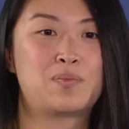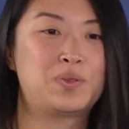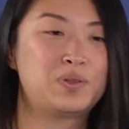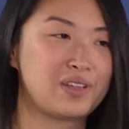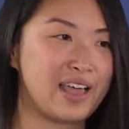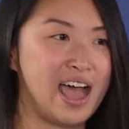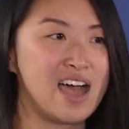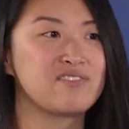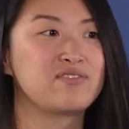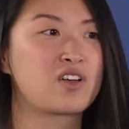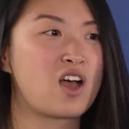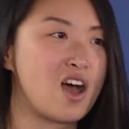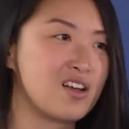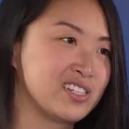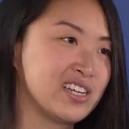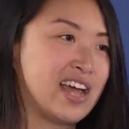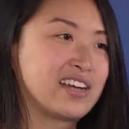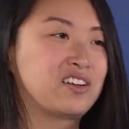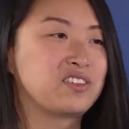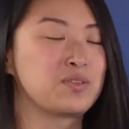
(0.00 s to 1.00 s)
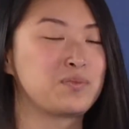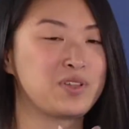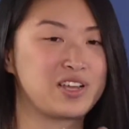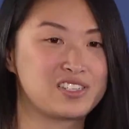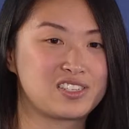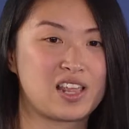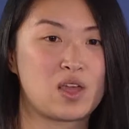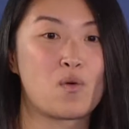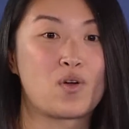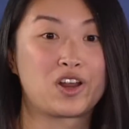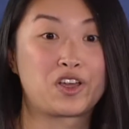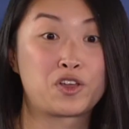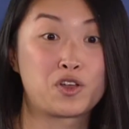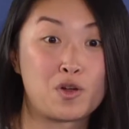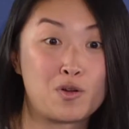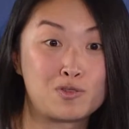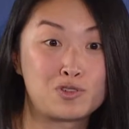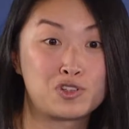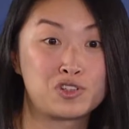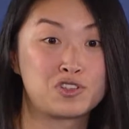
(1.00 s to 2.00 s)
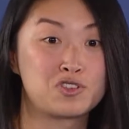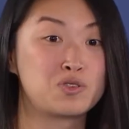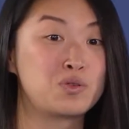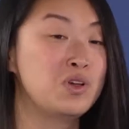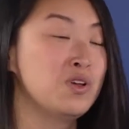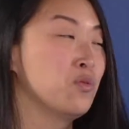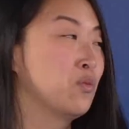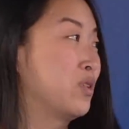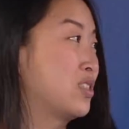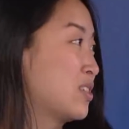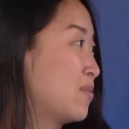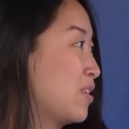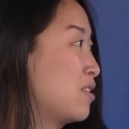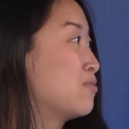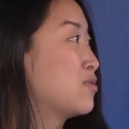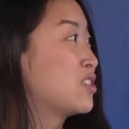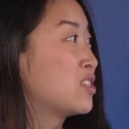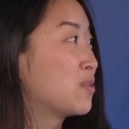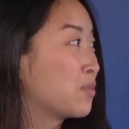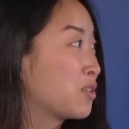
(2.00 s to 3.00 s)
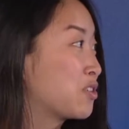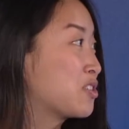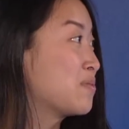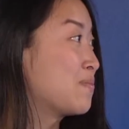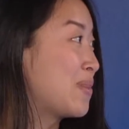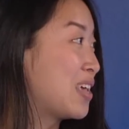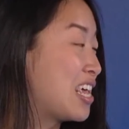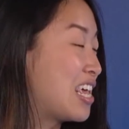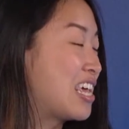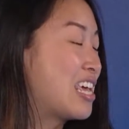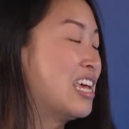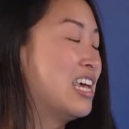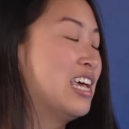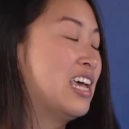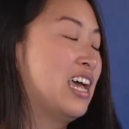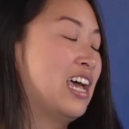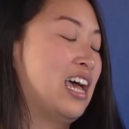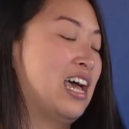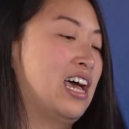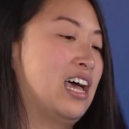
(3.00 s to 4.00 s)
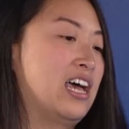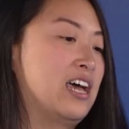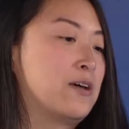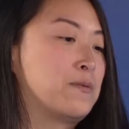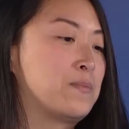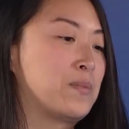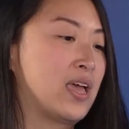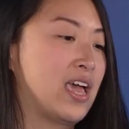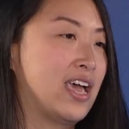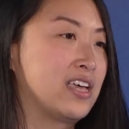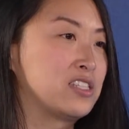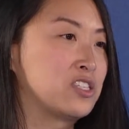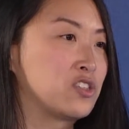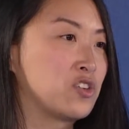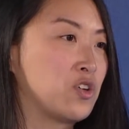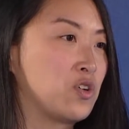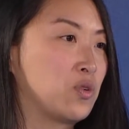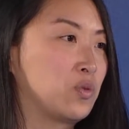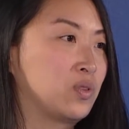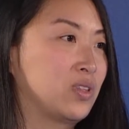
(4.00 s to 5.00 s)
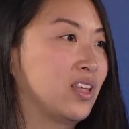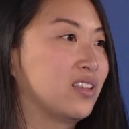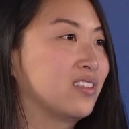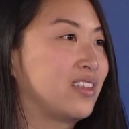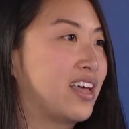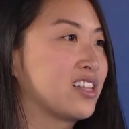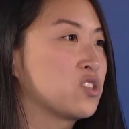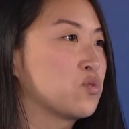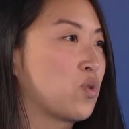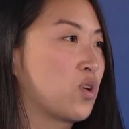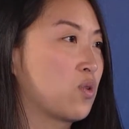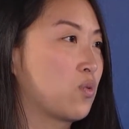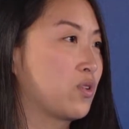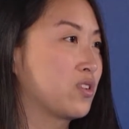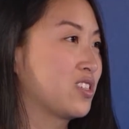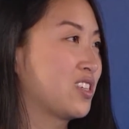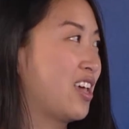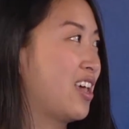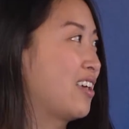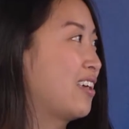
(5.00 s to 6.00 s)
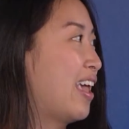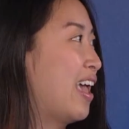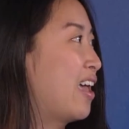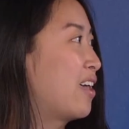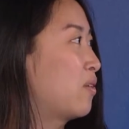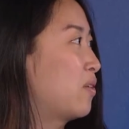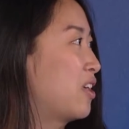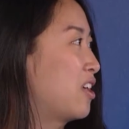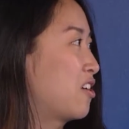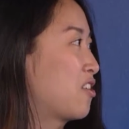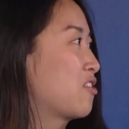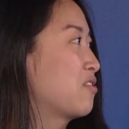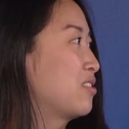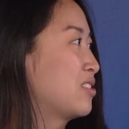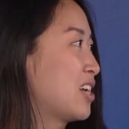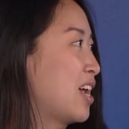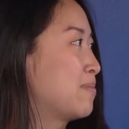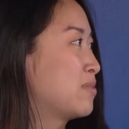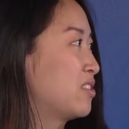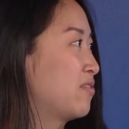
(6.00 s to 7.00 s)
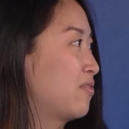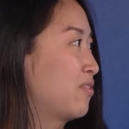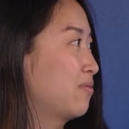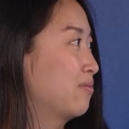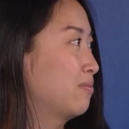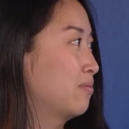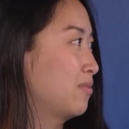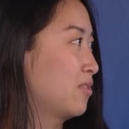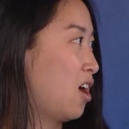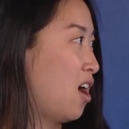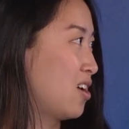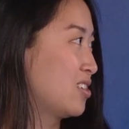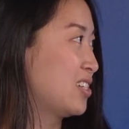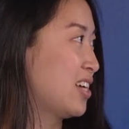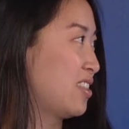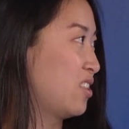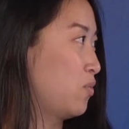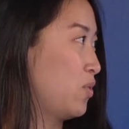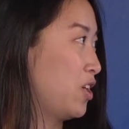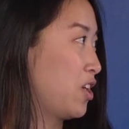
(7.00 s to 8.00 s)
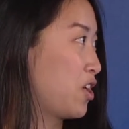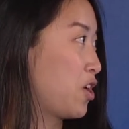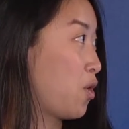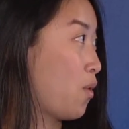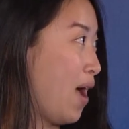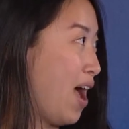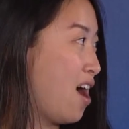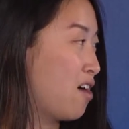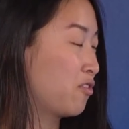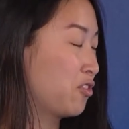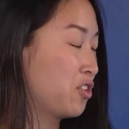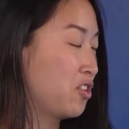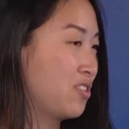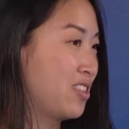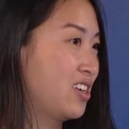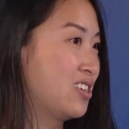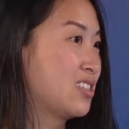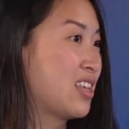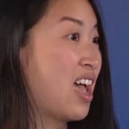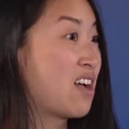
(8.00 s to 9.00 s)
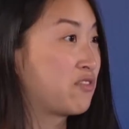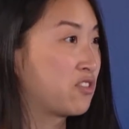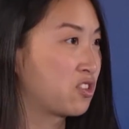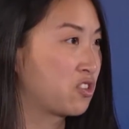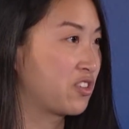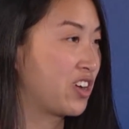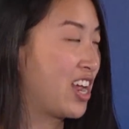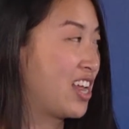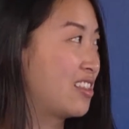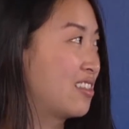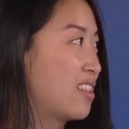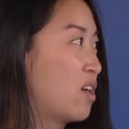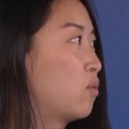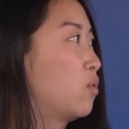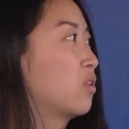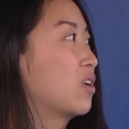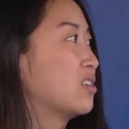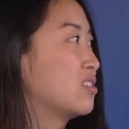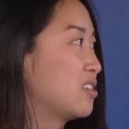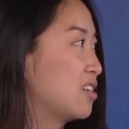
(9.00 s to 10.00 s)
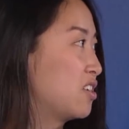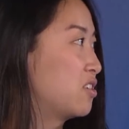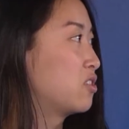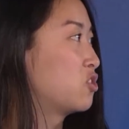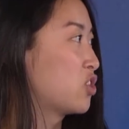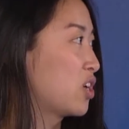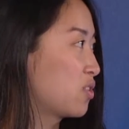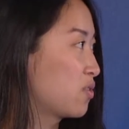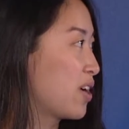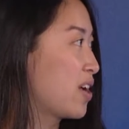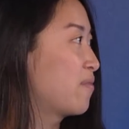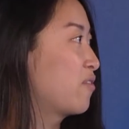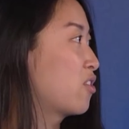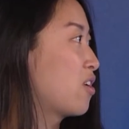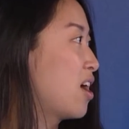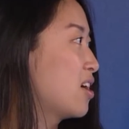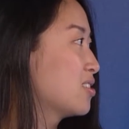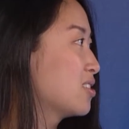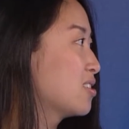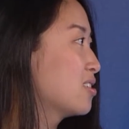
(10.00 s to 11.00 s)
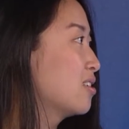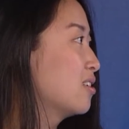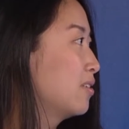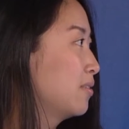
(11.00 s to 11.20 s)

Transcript: have content on the places I want to go to with somebody who's similar to me. And so that's where we're saying, hey, here are the types of content that we can go after that is evergreen, that will continue to generate for us.